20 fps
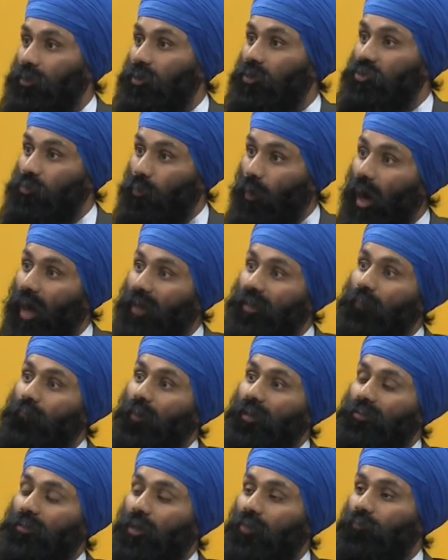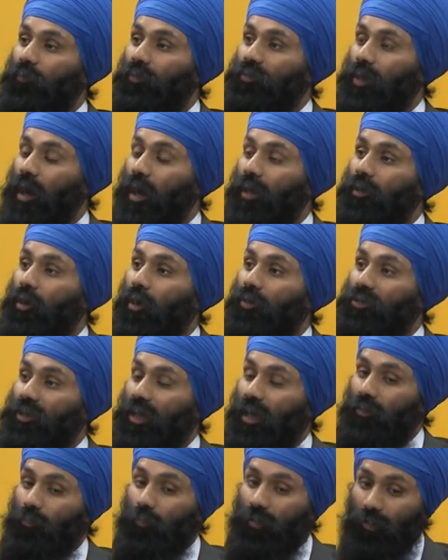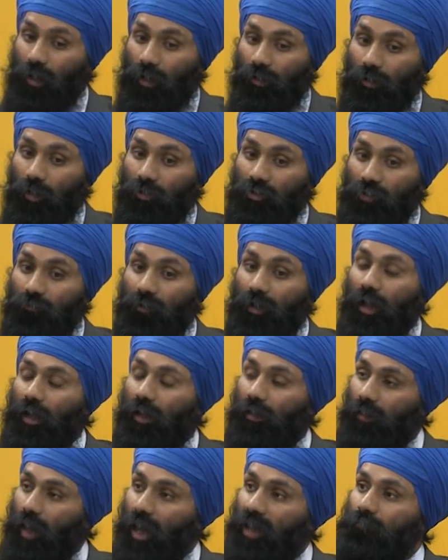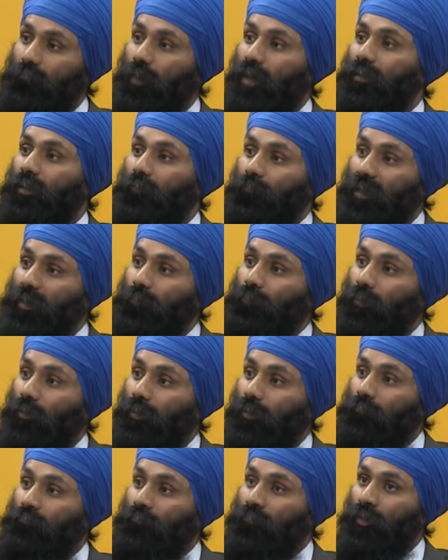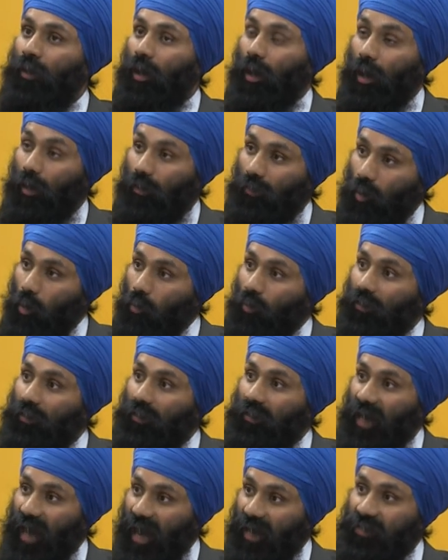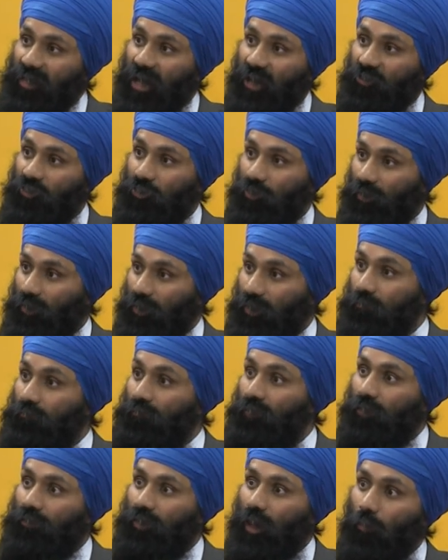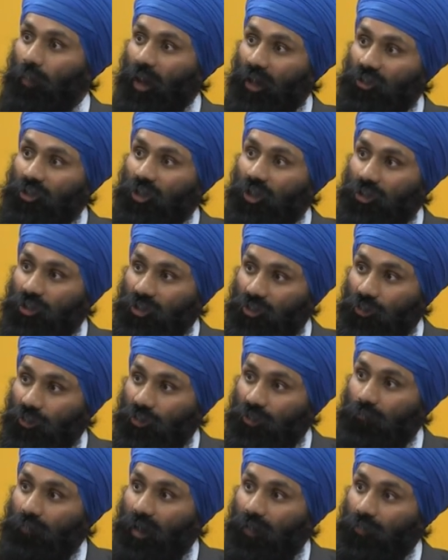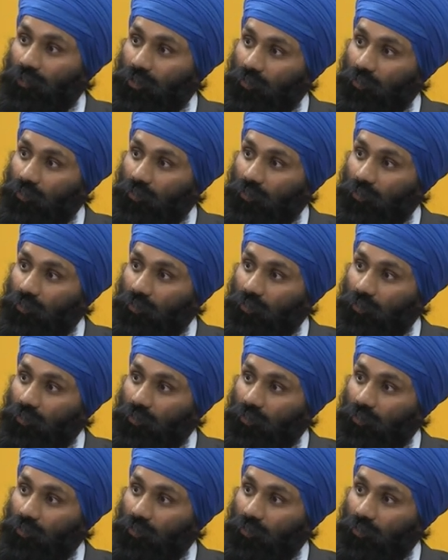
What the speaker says: So what I did myself was I got together with a lot of like-minded people, locally and nationally, that were actually concerned about the